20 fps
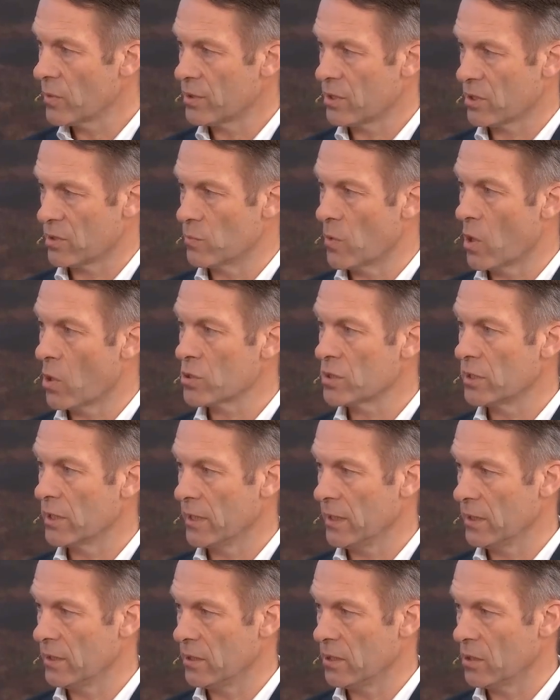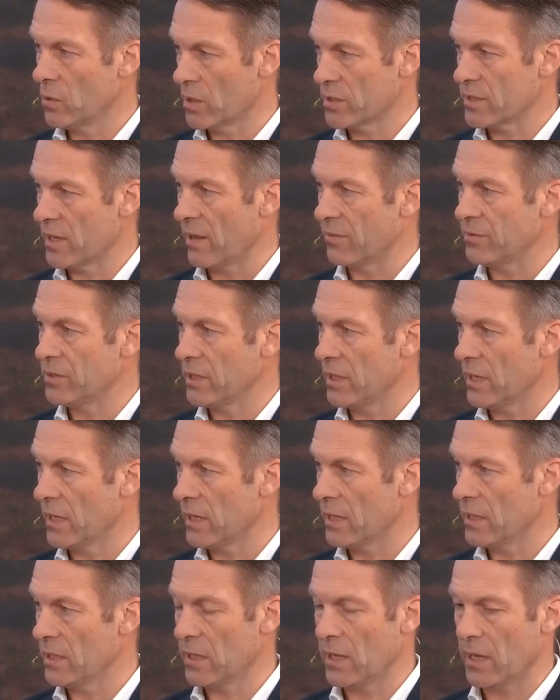which is mostly the US
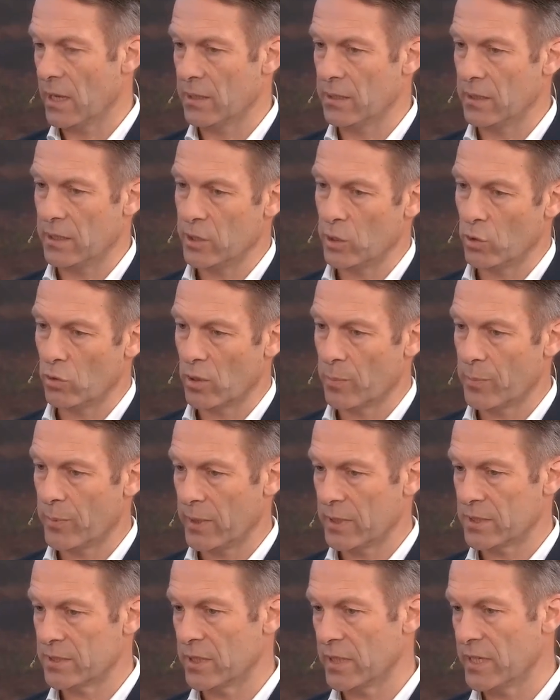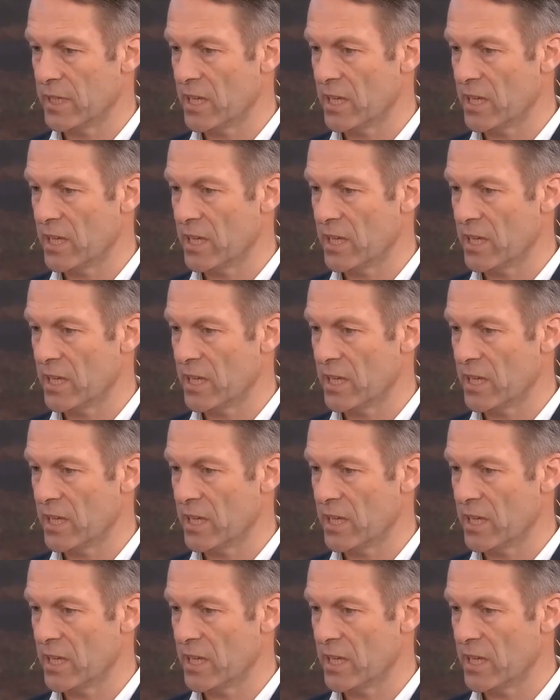FDA, and in Europe it's the